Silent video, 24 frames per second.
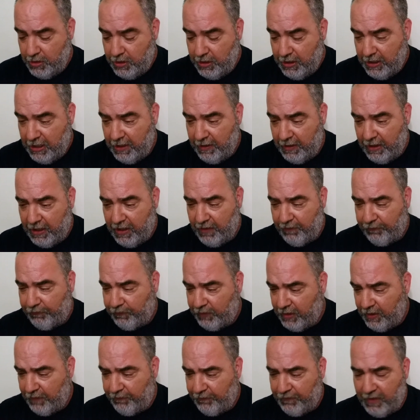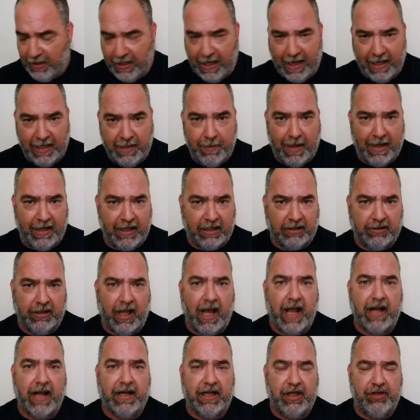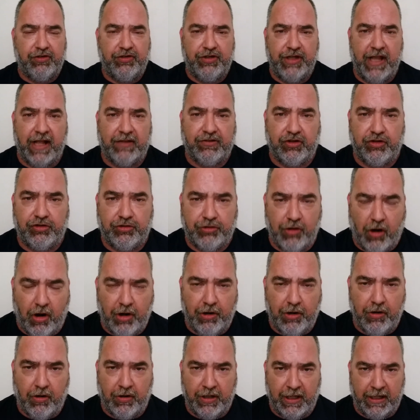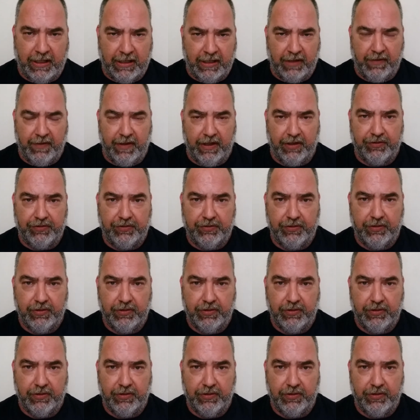if at any, and the clock has yet to start on any of this.